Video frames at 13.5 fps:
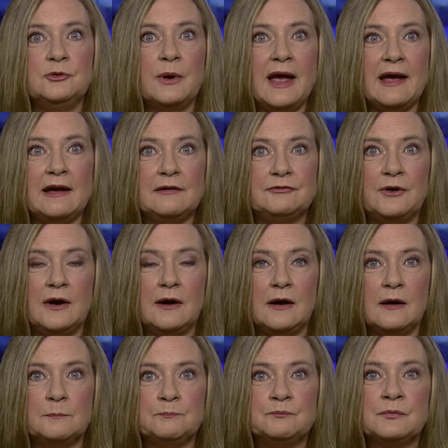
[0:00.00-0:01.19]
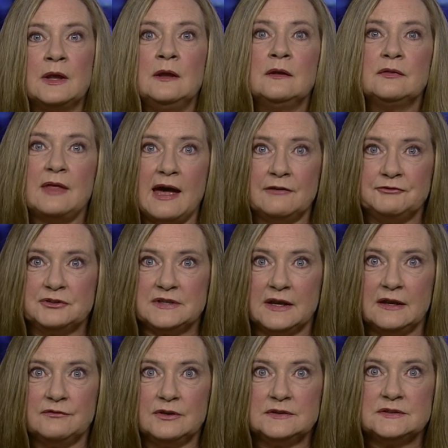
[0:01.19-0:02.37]
have the
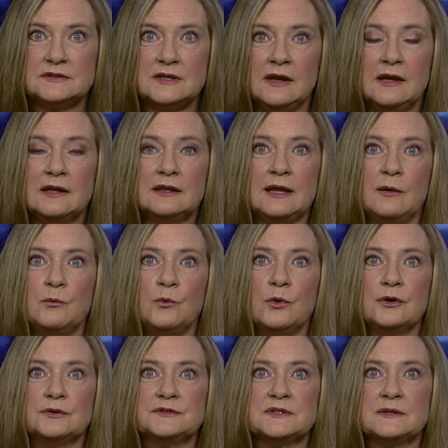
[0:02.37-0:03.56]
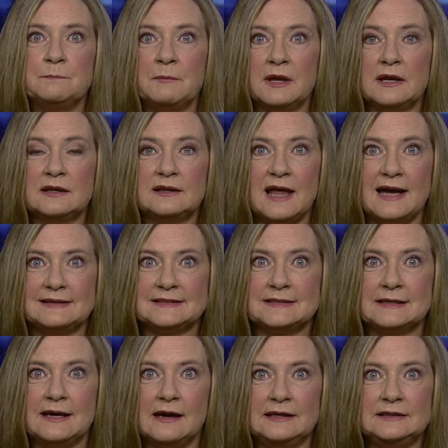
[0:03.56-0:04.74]
affidavits that were submitted last
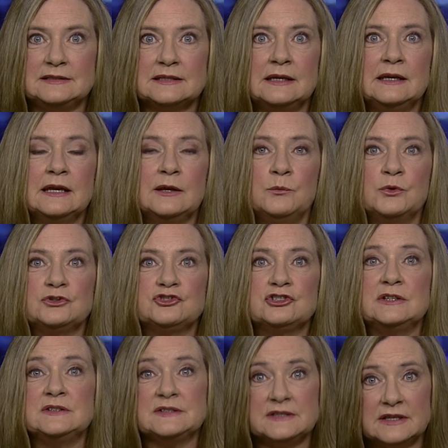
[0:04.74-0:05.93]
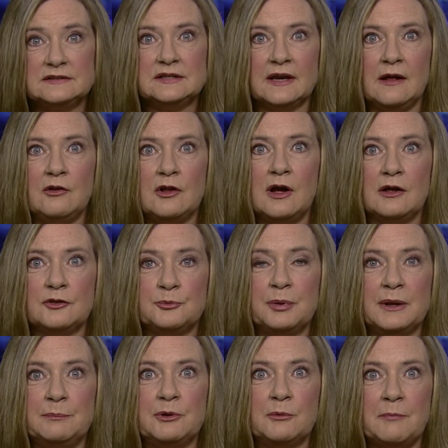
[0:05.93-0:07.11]
night in which she did tell other
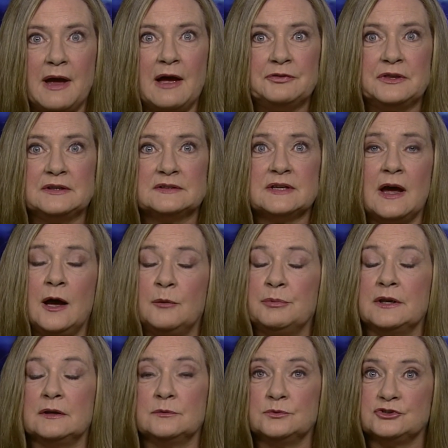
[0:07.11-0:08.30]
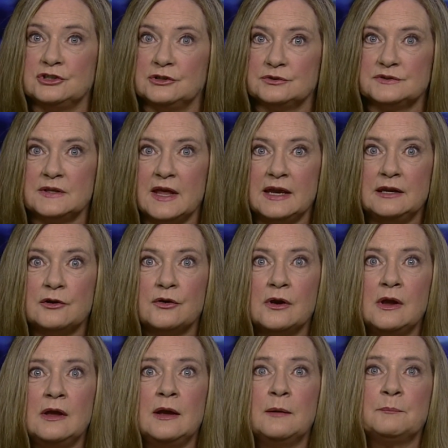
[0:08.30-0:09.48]
people about this, albeit it was years later,
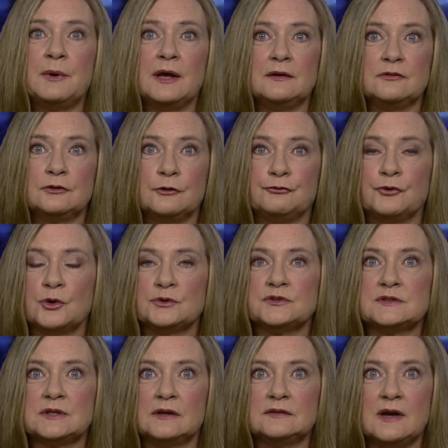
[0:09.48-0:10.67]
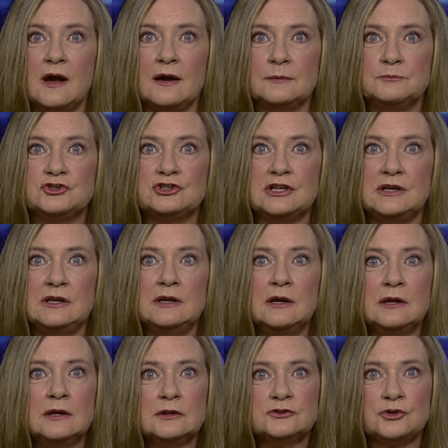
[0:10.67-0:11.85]
but the first time she
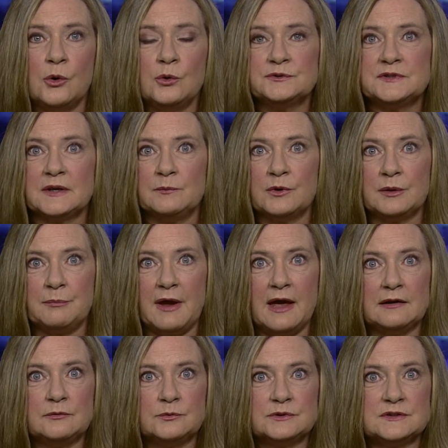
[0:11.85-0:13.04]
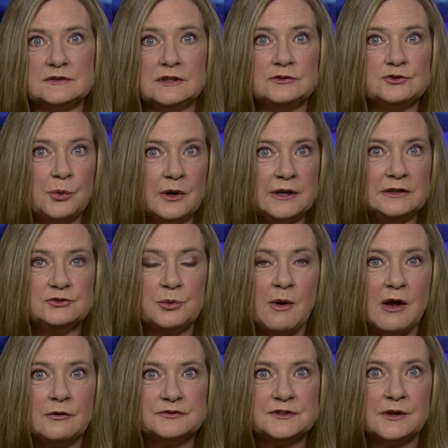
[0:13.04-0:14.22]
told someone about it was in
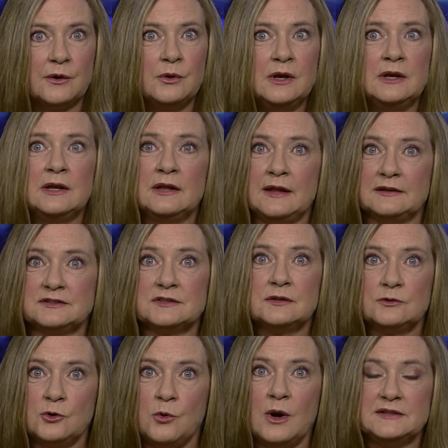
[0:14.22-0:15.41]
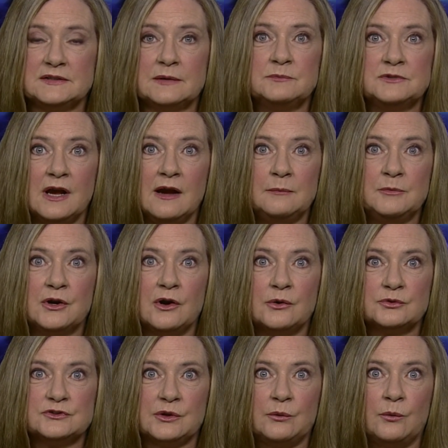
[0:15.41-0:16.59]
2012. So that's quite some time ago.
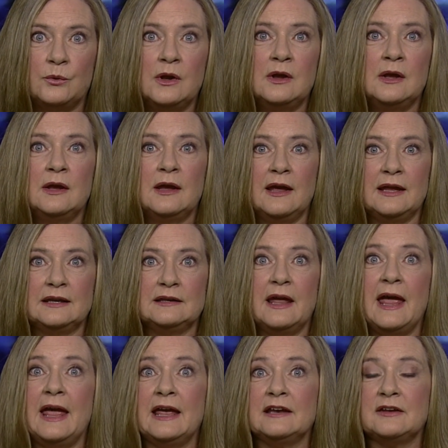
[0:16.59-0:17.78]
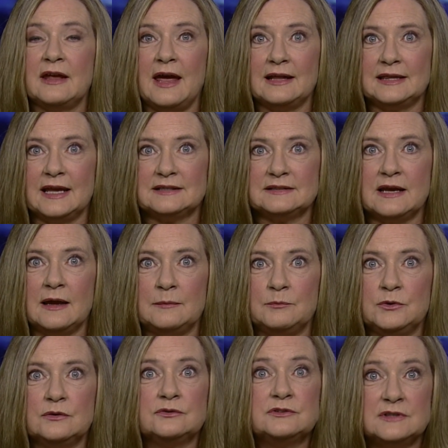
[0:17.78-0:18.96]
So, and at that time
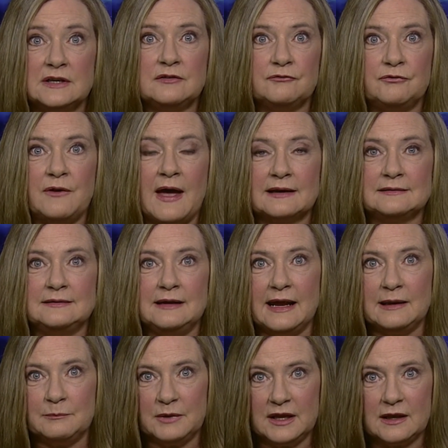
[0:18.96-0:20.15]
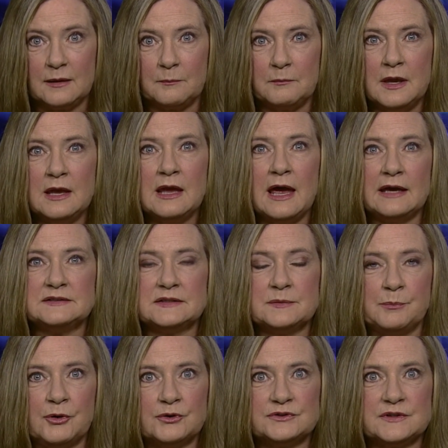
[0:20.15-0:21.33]
did in fact name him as the
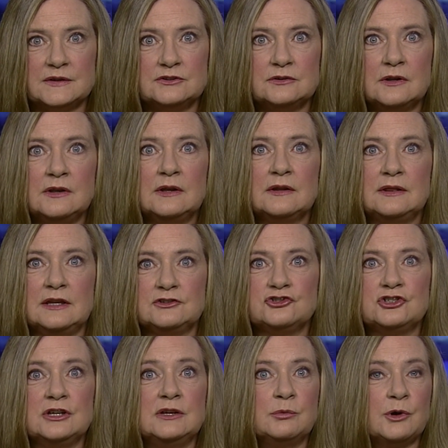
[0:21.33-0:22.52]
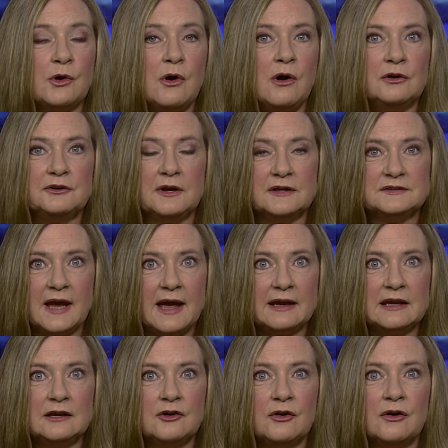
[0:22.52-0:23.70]
person that she recalled
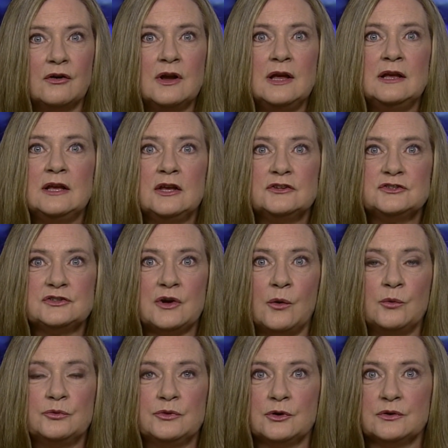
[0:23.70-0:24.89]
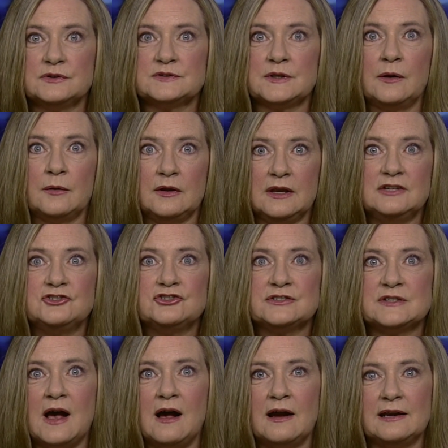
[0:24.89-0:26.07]
attacking her. So there is, each
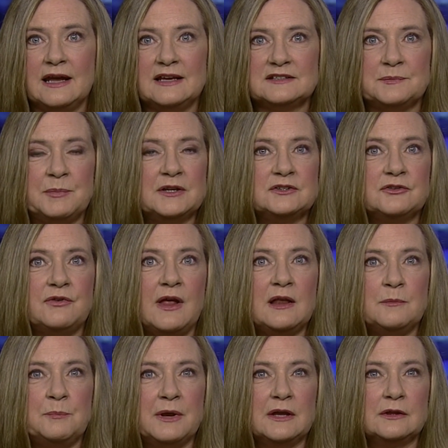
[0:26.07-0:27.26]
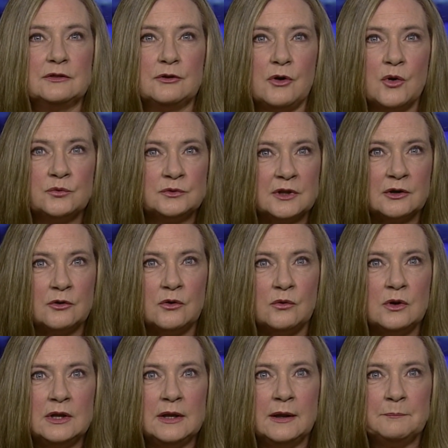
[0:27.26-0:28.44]
side has been developing their own little
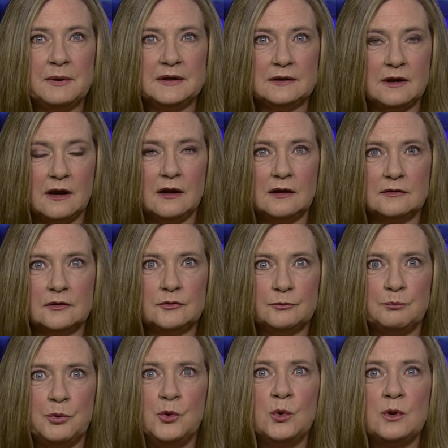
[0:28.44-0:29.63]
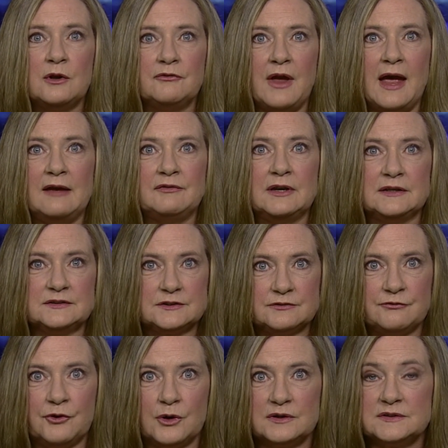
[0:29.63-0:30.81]
bit pool of evidence.
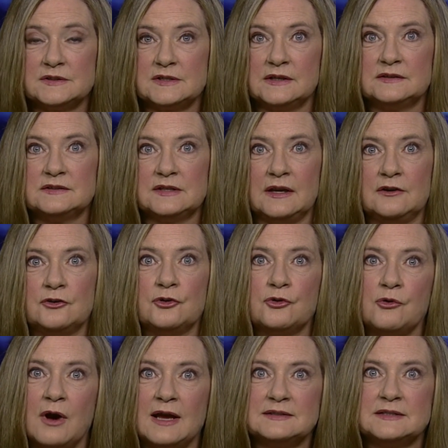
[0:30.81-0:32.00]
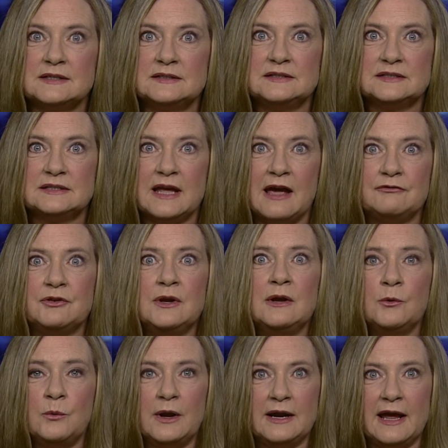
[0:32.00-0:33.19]
For instance, Senator Grassley's staff
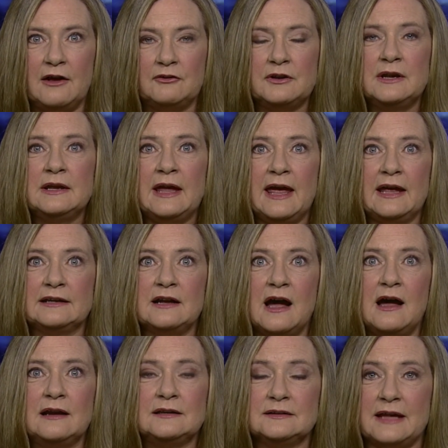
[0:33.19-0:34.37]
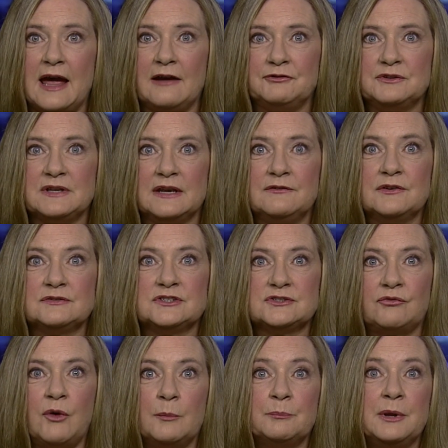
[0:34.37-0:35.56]
went out and got affidavits
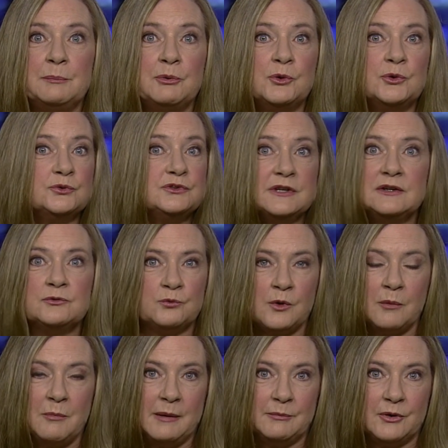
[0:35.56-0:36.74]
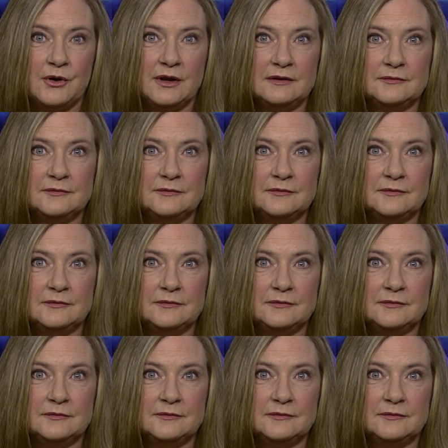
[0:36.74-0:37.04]
from people who didn't remember it.